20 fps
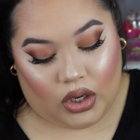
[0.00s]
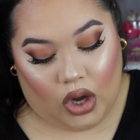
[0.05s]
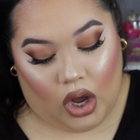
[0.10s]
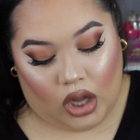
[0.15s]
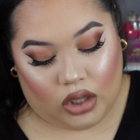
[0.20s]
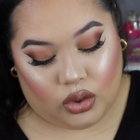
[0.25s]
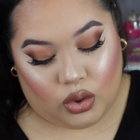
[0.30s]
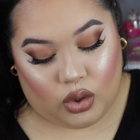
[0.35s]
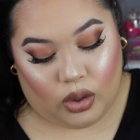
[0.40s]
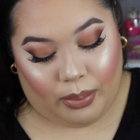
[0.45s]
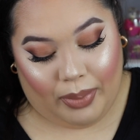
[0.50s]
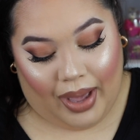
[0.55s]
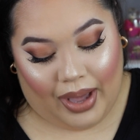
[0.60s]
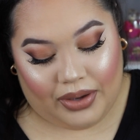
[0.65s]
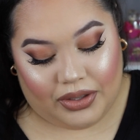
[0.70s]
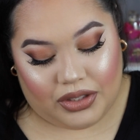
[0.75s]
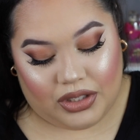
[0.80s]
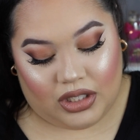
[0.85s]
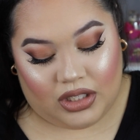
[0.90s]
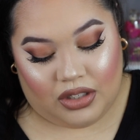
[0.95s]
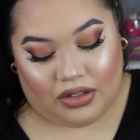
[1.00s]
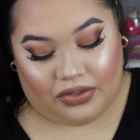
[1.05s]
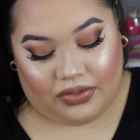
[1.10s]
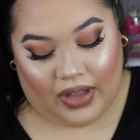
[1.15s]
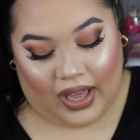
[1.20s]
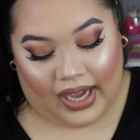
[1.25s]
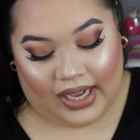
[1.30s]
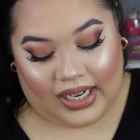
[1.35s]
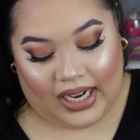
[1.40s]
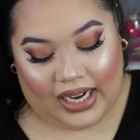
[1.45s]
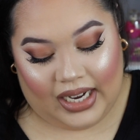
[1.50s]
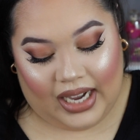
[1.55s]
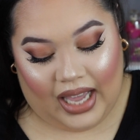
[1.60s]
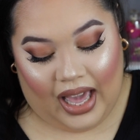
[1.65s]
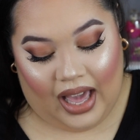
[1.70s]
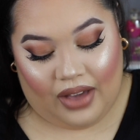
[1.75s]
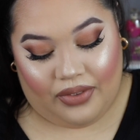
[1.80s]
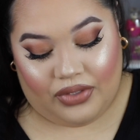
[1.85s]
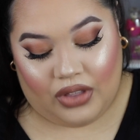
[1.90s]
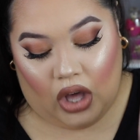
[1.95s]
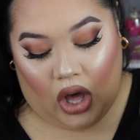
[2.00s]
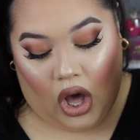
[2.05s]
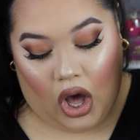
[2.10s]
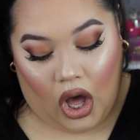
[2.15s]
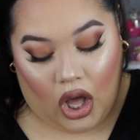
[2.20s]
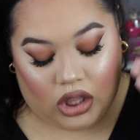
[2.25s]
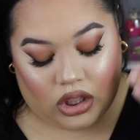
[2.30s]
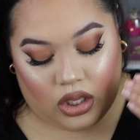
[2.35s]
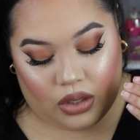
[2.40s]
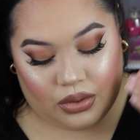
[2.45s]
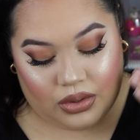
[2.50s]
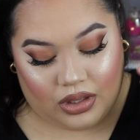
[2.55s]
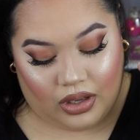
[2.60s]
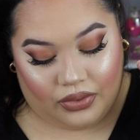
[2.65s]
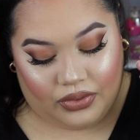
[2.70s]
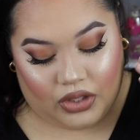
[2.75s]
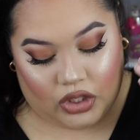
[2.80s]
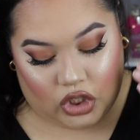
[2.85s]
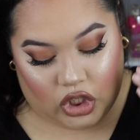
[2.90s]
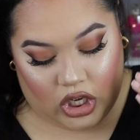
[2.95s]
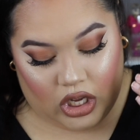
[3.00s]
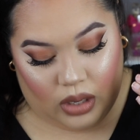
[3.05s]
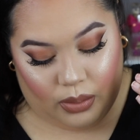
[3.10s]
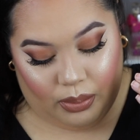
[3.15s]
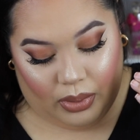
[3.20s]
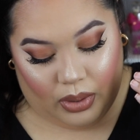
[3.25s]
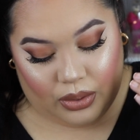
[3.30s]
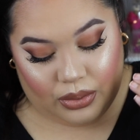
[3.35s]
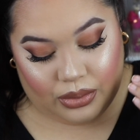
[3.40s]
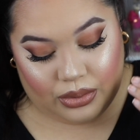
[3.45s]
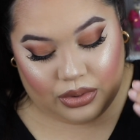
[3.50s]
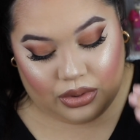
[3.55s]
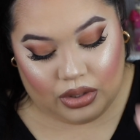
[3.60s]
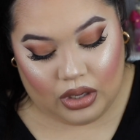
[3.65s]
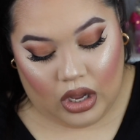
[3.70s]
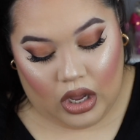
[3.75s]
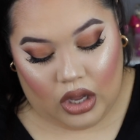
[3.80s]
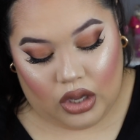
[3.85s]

contour powder to define and cave the hollows of the cheekbones.